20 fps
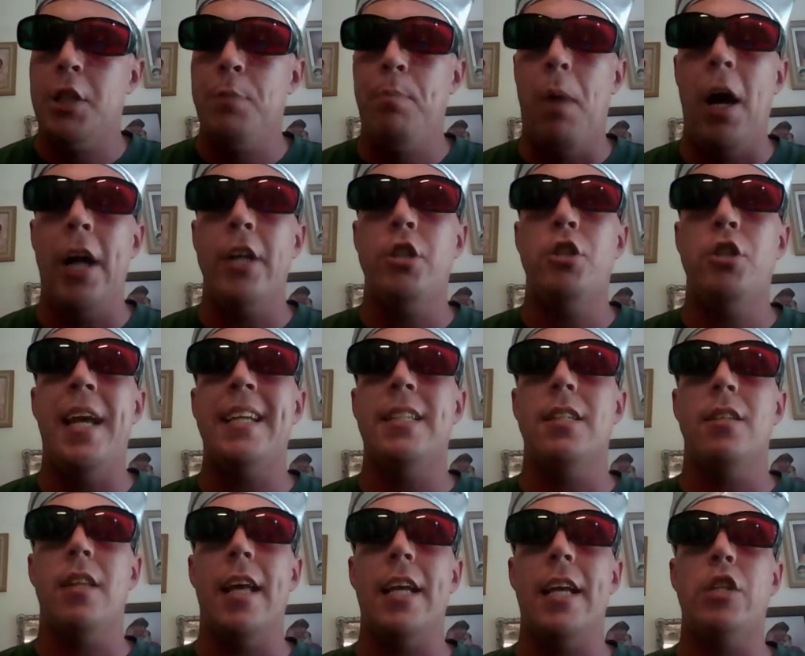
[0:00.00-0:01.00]

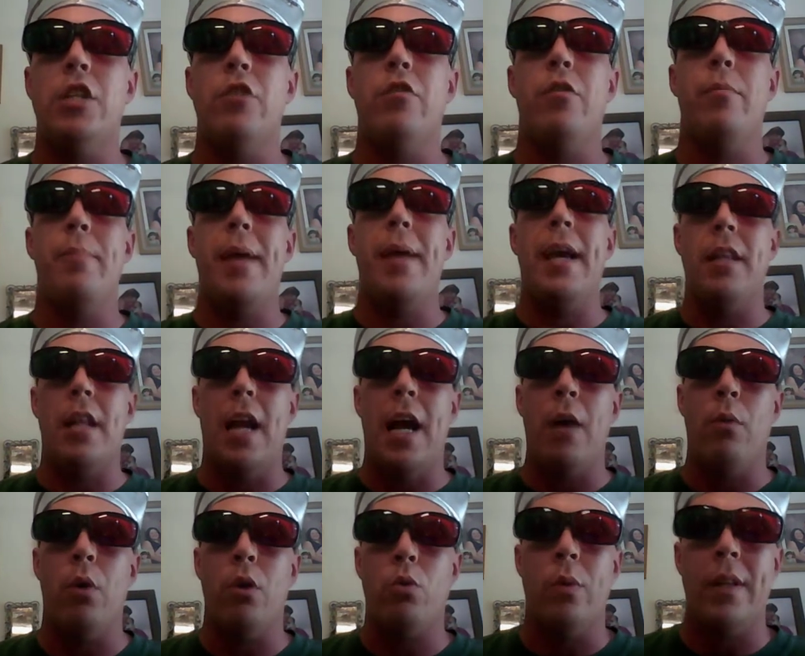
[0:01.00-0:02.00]
spike-chasing legend of a man that
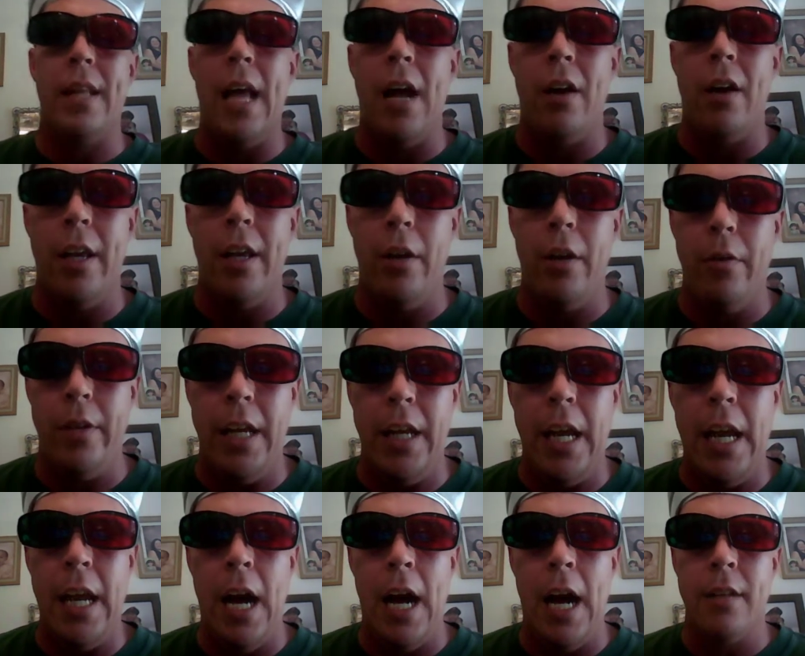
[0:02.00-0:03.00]
I worked with down here in
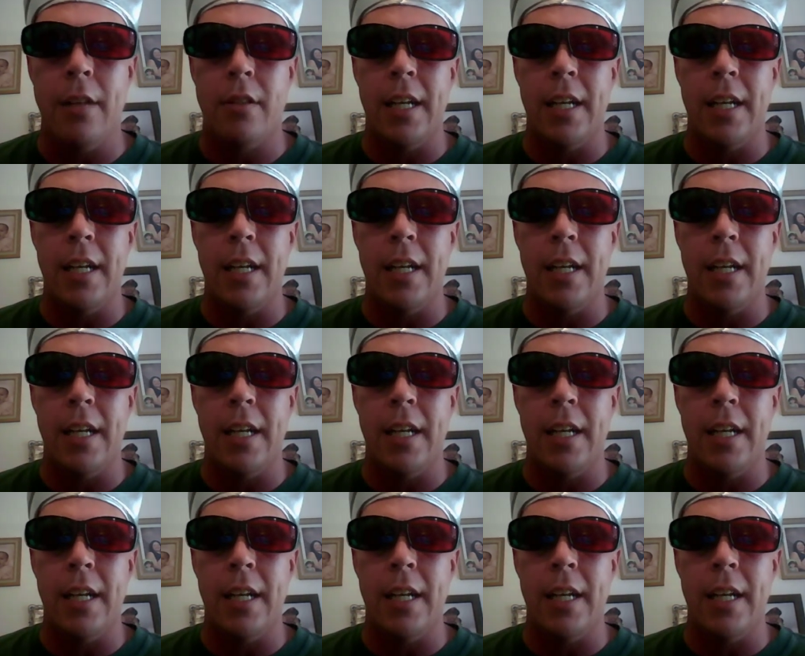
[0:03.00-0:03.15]
Yeehaw,